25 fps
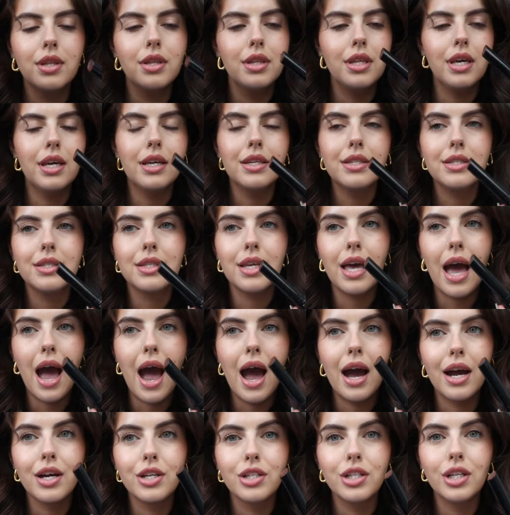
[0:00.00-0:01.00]
this
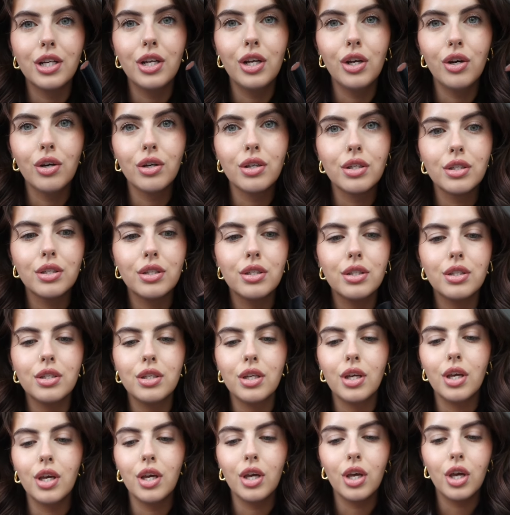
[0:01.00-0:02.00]
actually
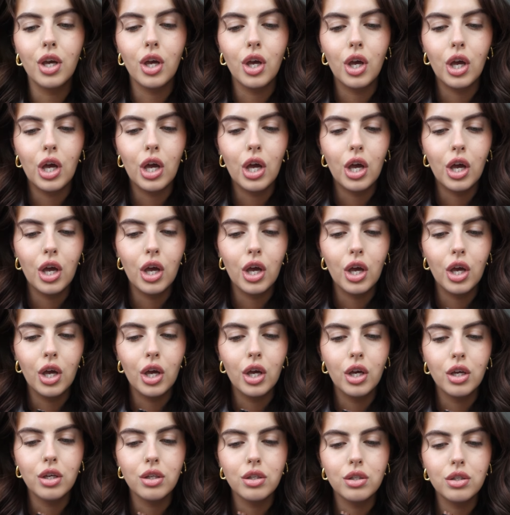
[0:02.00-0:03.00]
looks
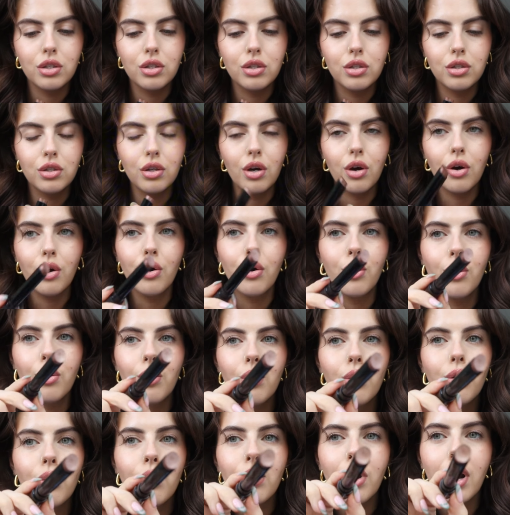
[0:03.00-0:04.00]

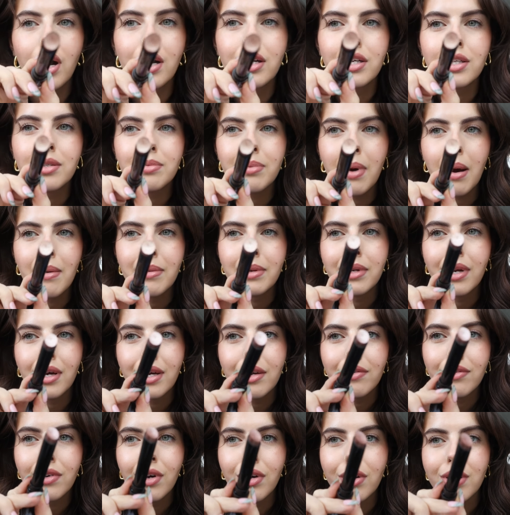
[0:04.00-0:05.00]
so, I it's probably not
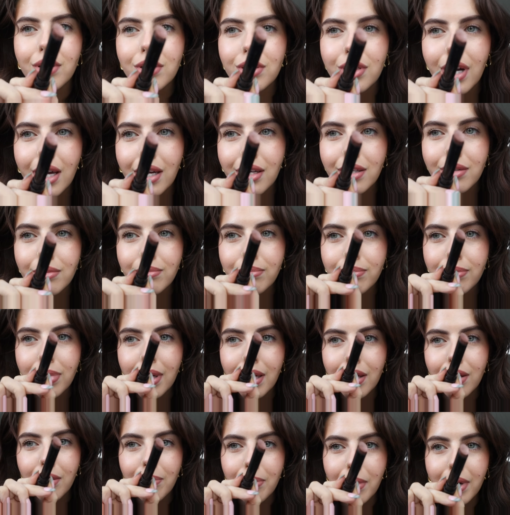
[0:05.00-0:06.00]
even gonna like
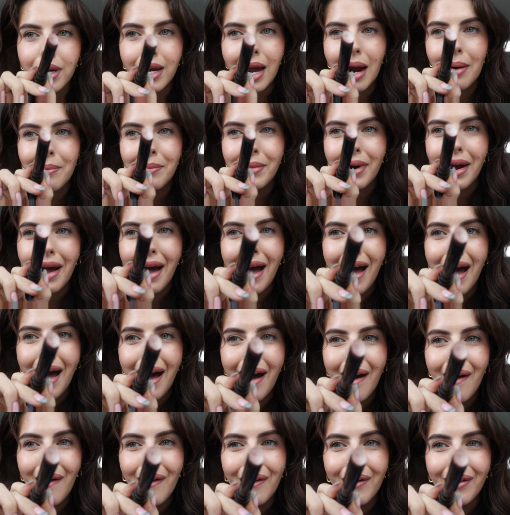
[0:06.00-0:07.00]
pick up on camera
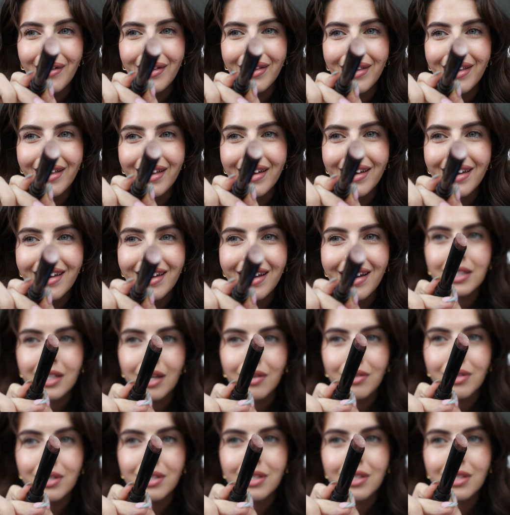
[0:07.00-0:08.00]
at all. I
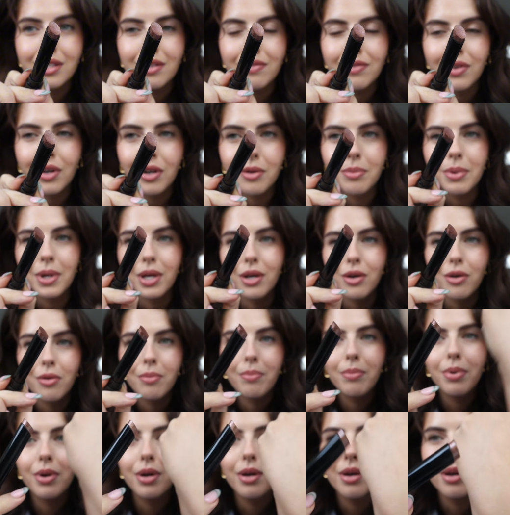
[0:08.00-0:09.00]
doubt this is even gonna pick
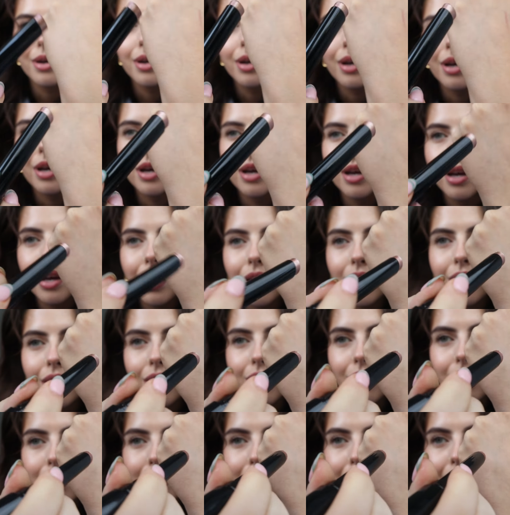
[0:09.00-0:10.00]
up
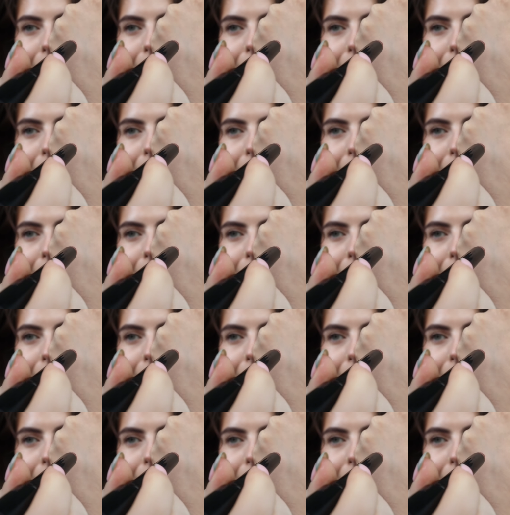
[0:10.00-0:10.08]
on